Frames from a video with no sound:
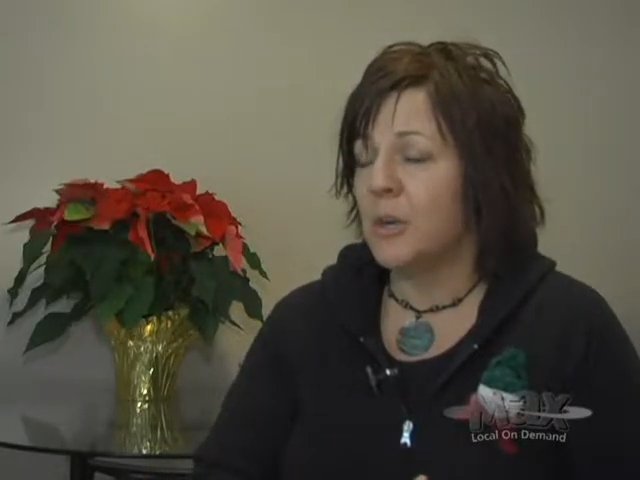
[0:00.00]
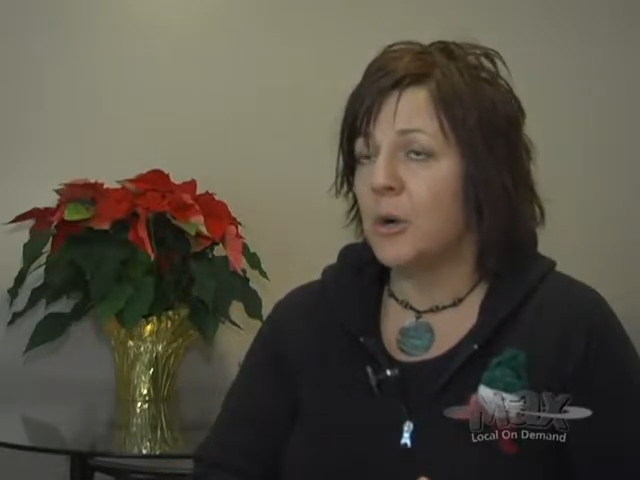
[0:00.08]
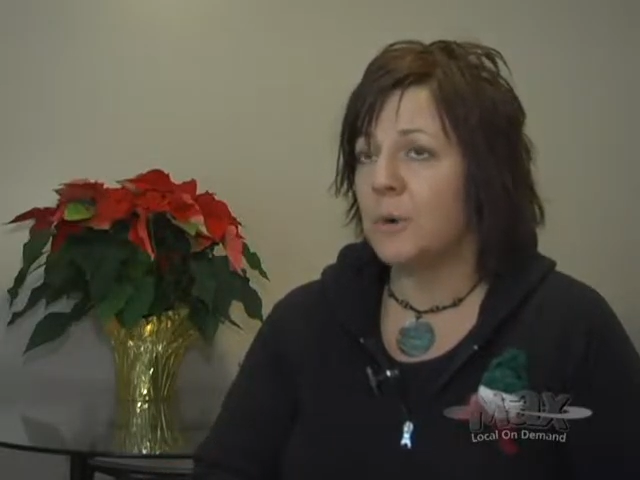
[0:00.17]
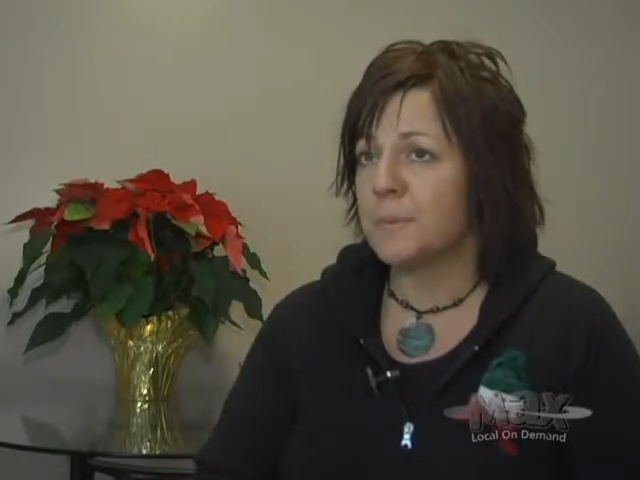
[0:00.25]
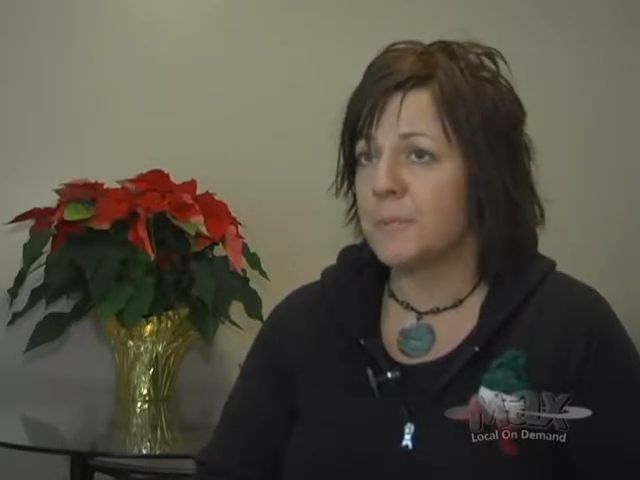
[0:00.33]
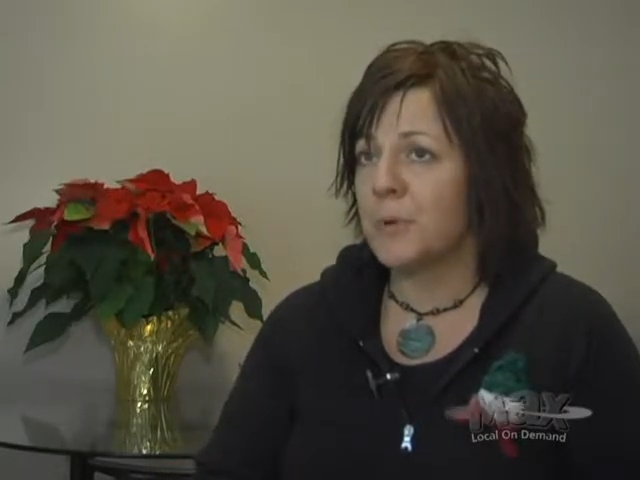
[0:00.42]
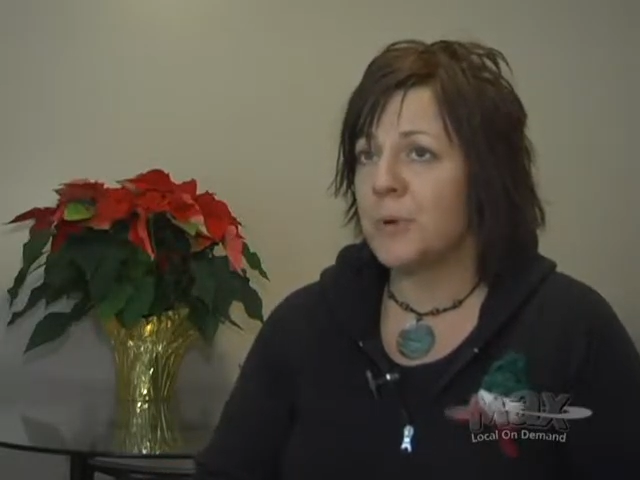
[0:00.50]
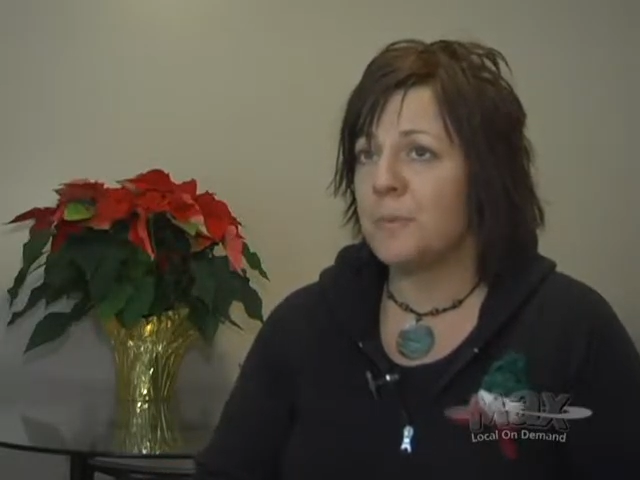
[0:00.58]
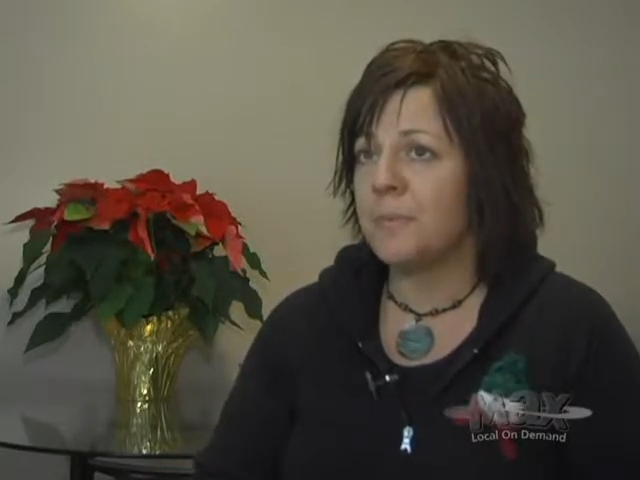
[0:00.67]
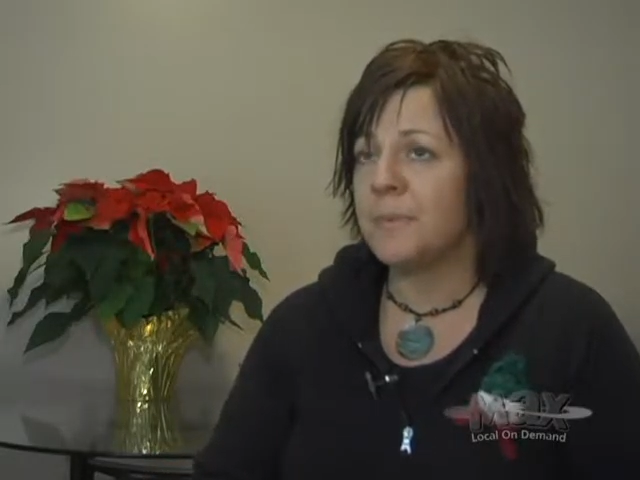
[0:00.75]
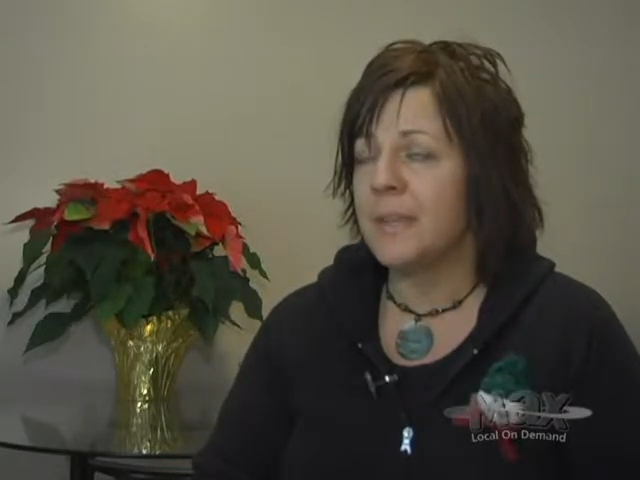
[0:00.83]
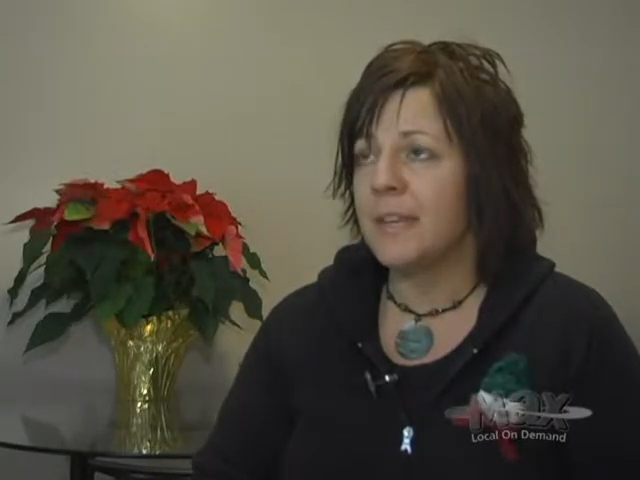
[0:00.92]
Hope's
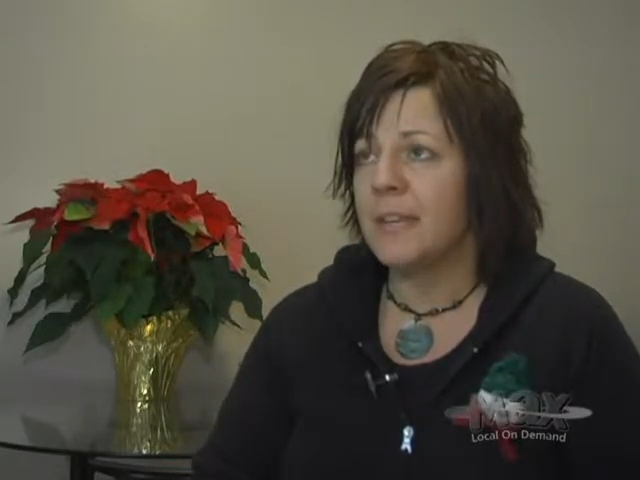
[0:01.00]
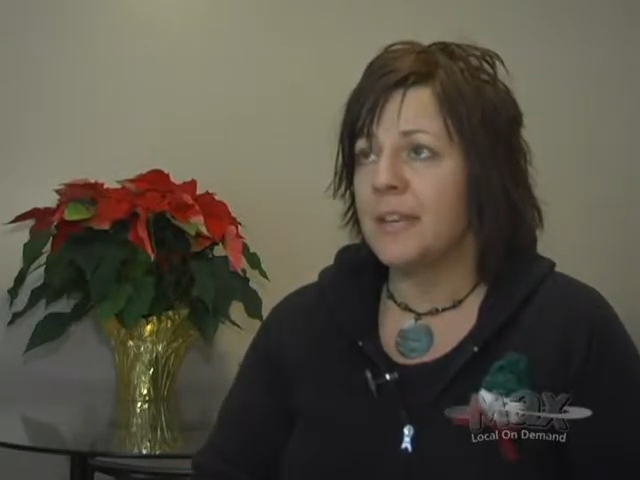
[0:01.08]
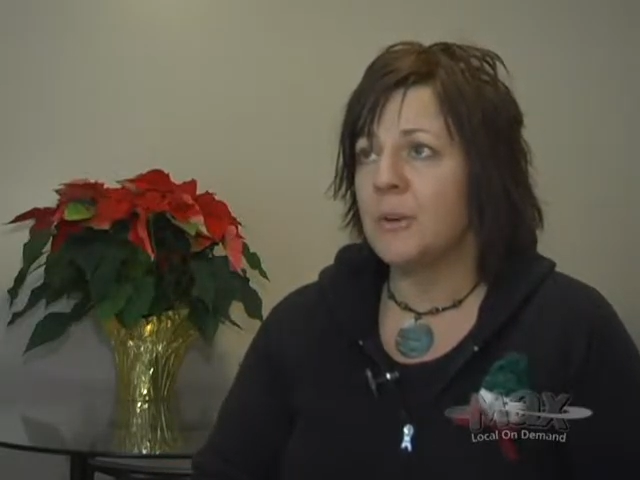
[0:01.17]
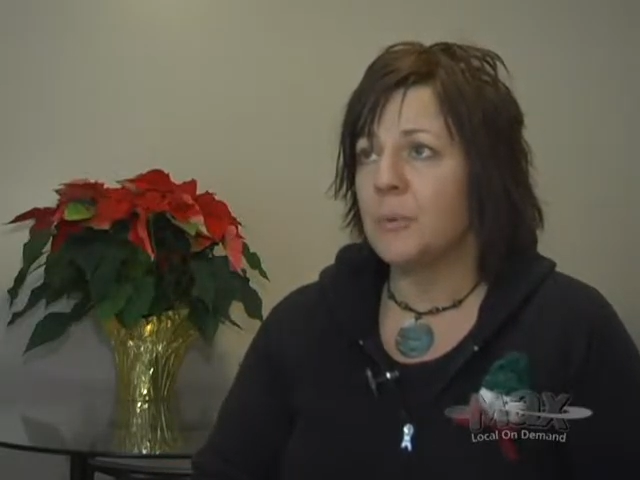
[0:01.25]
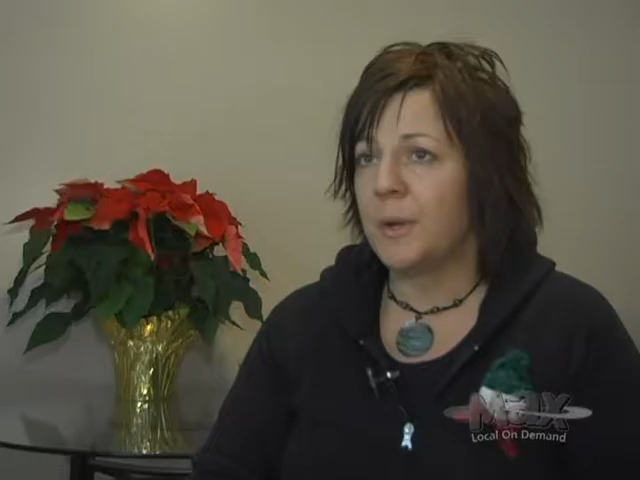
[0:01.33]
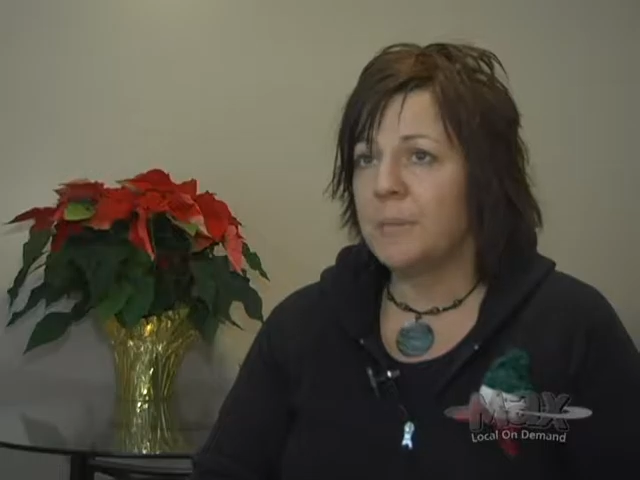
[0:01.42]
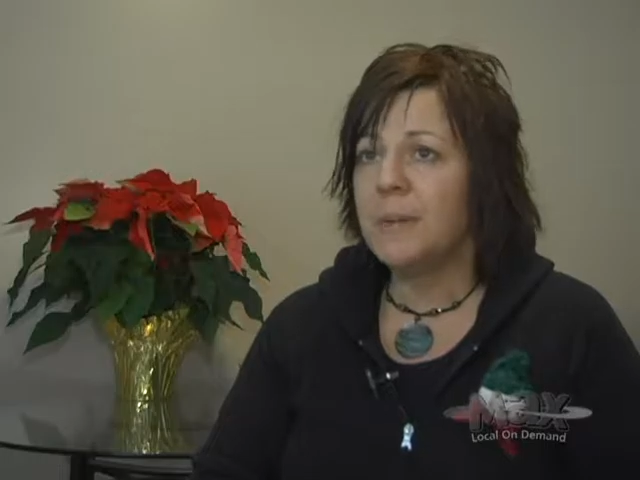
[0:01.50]
Home, one